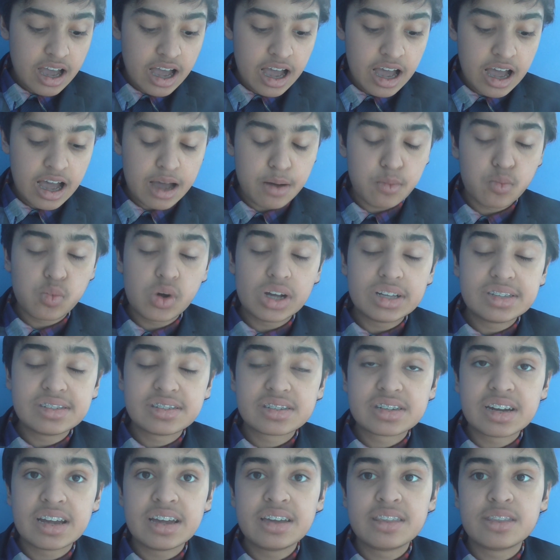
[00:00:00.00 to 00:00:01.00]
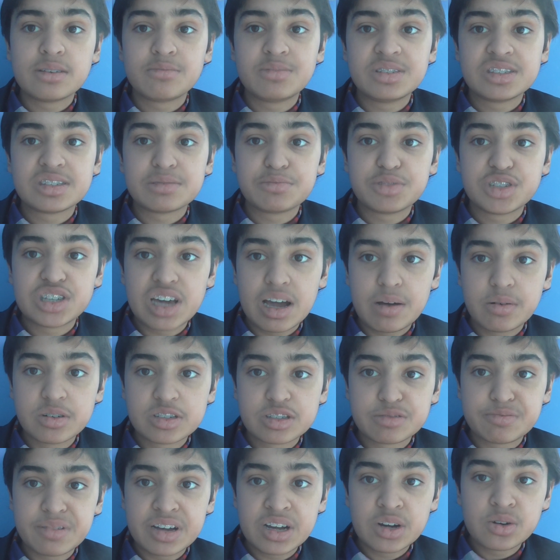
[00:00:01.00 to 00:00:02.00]
Wednesday, there'll be some
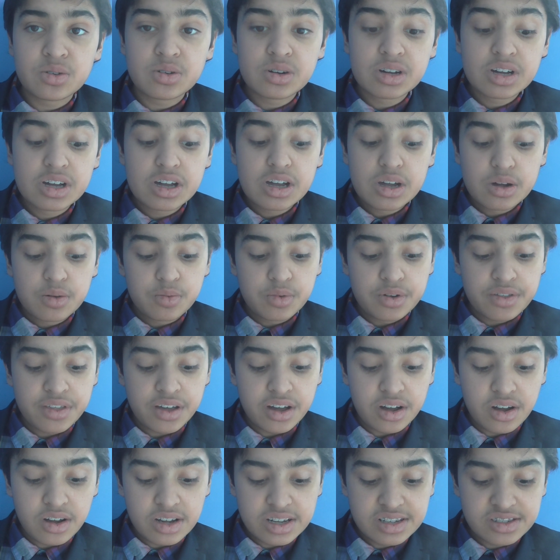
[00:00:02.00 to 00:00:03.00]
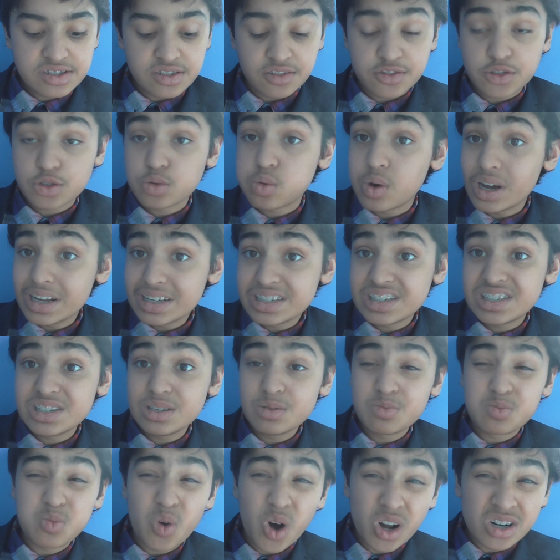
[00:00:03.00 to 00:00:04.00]
showers about, with highs of
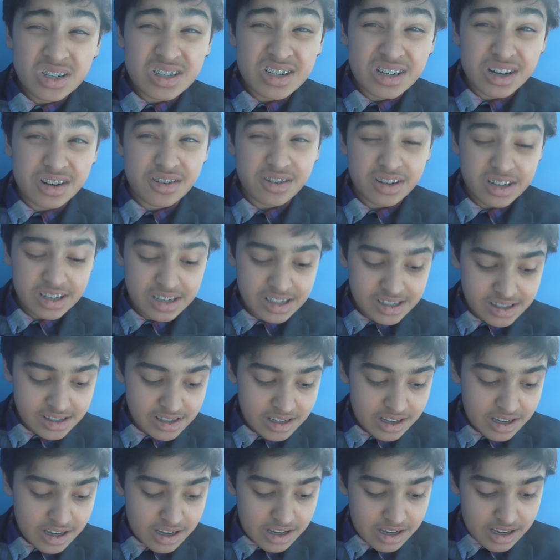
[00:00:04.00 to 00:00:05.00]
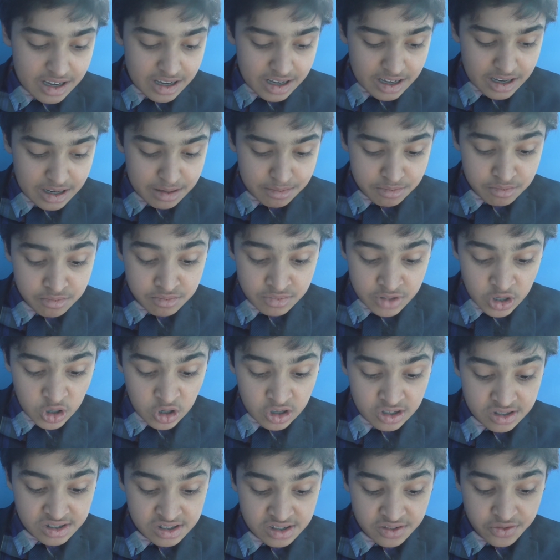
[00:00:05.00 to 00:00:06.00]
21 degrees,
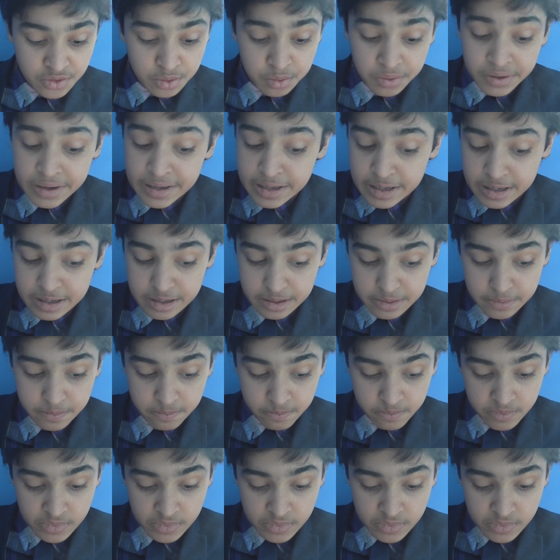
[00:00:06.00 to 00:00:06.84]
hottest of the week,